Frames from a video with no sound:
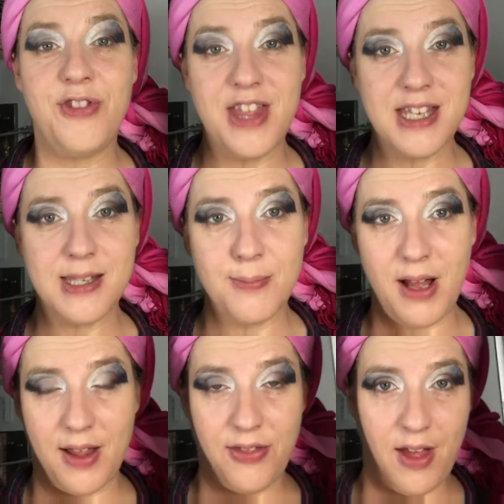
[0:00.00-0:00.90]
this
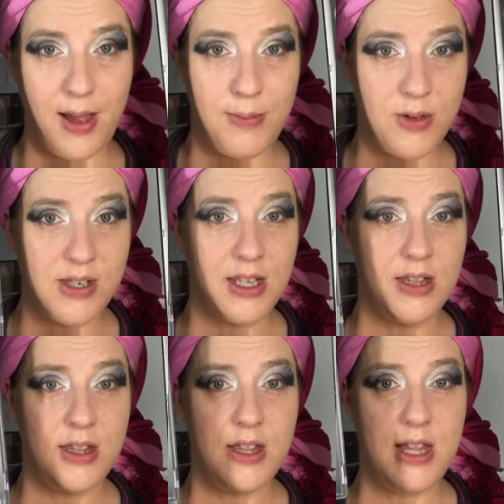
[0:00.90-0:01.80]
month, I'm
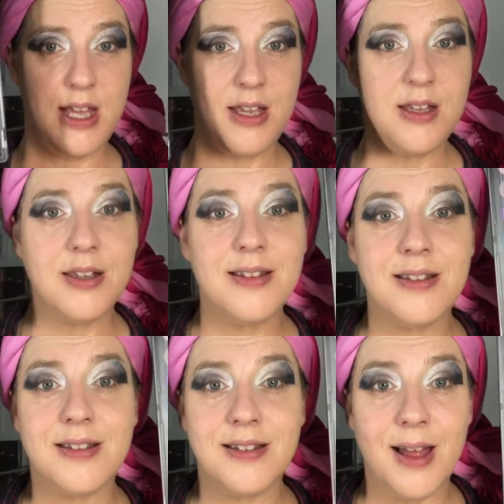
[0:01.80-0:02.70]
using these
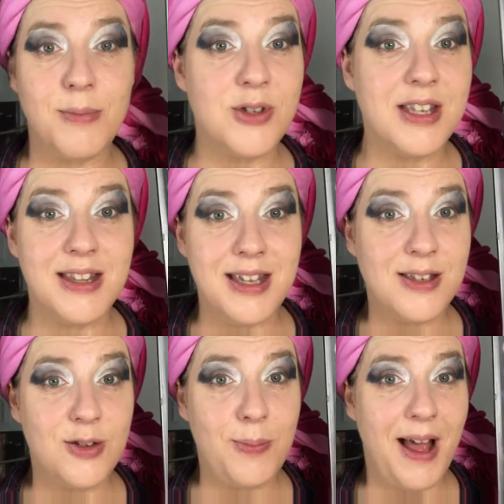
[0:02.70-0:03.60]

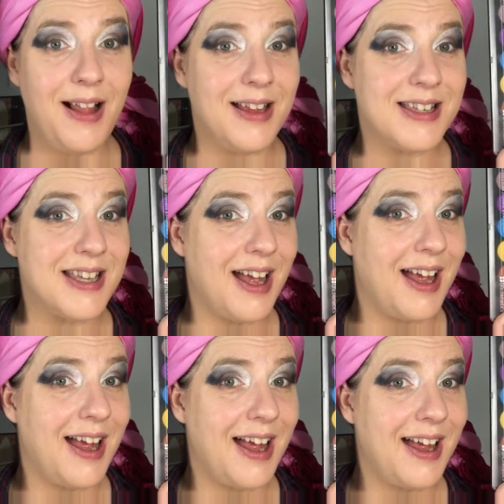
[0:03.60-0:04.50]
2 palettes.
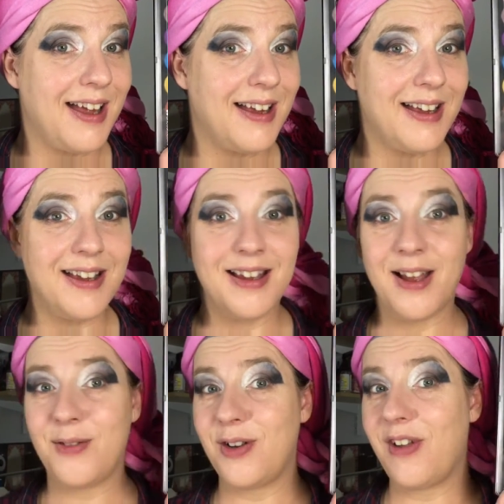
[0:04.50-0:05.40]

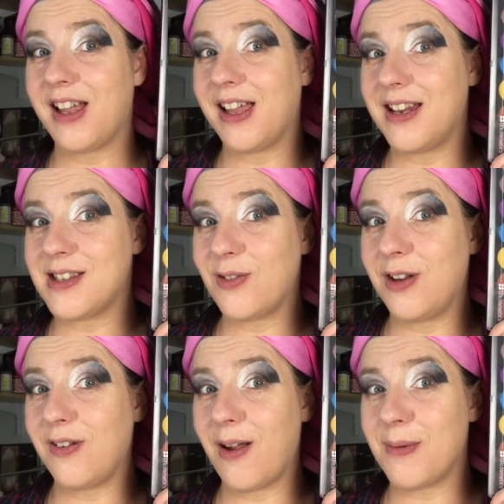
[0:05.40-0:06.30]
I wonder if I can get a
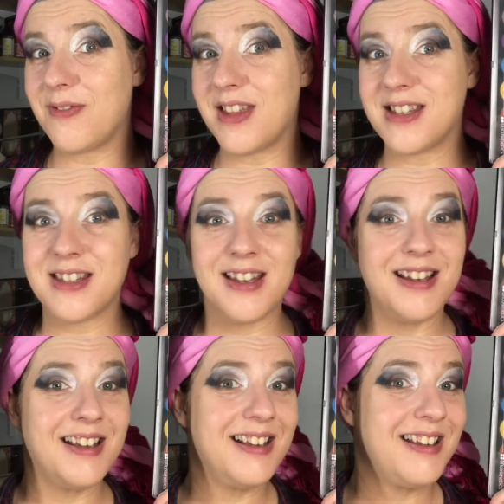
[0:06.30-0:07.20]
screen grab of this.
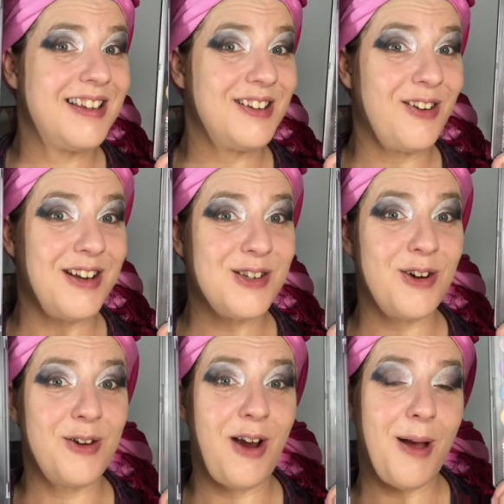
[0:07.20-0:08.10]
It's a great
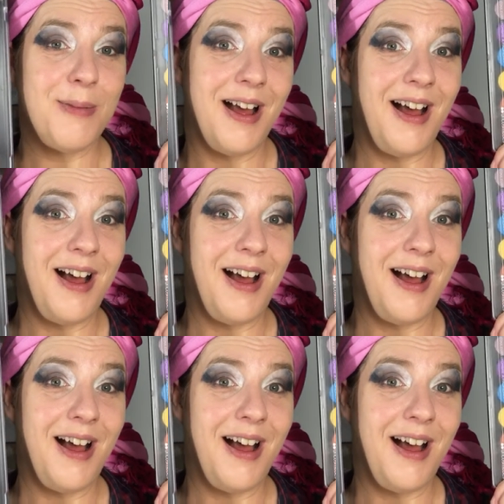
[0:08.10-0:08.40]
screen grab.